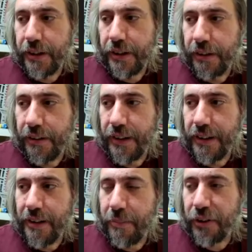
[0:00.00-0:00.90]
you
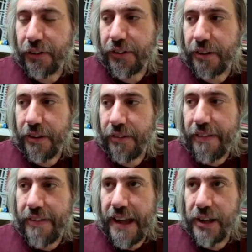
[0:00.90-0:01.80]
know because the, the,
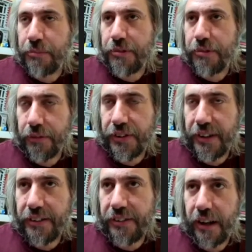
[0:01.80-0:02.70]
their number is
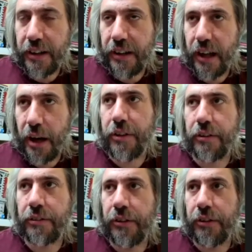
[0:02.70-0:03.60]
obviously slightly lower
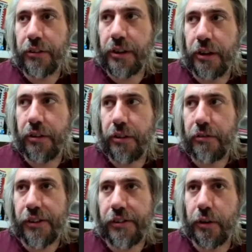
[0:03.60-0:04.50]
than than you know the, the,
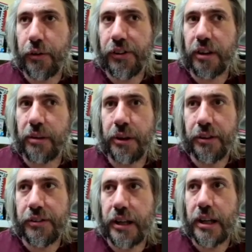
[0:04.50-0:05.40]
rest of the autistic
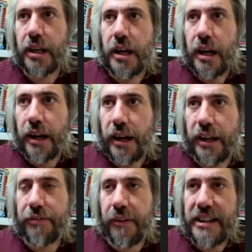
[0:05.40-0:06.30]
community
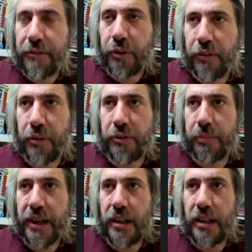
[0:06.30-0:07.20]
it's very difficult for them to
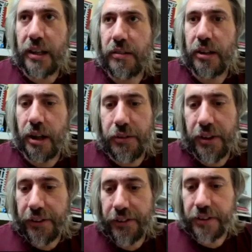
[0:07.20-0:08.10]
be
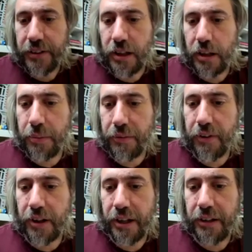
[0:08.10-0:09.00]
noticed you know above mm.
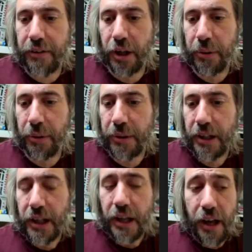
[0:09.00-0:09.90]
the kind of hubbub
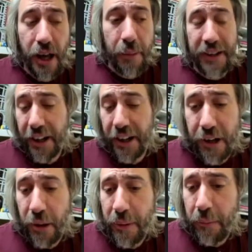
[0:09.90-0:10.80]
i mean i
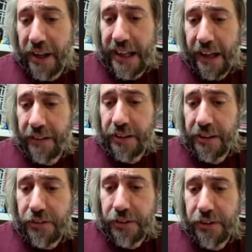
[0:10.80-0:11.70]
try when, when i can you
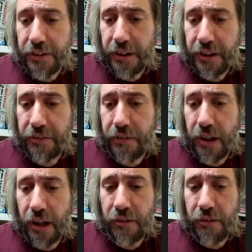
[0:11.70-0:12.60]
know to, to kind of
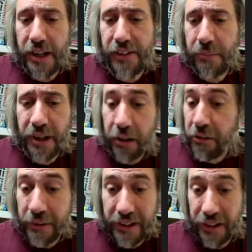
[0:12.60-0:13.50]
uh, raise them but i
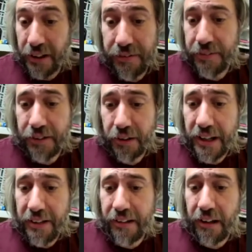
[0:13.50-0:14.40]
don't do it enough don't do
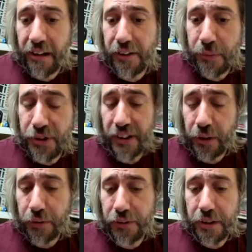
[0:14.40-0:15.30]
anything mm. like as much as i
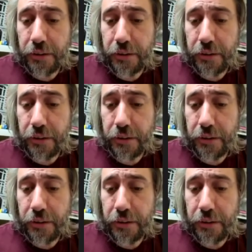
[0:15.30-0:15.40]
ought to